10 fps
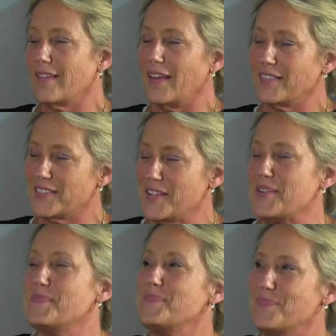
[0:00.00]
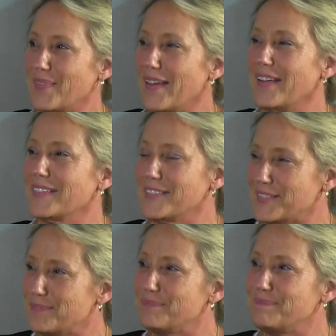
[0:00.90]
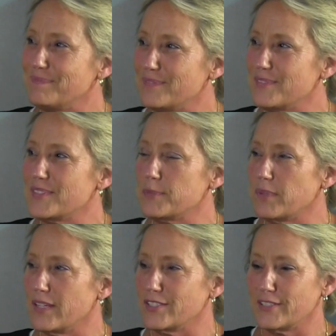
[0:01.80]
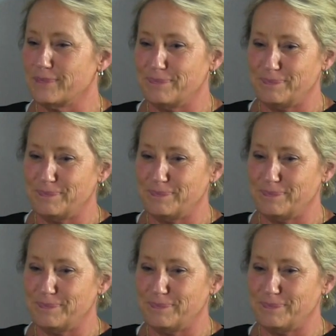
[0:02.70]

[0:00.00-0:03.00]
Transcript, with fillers: Thanks, Tim. Thanks. Definitely. Pleasure.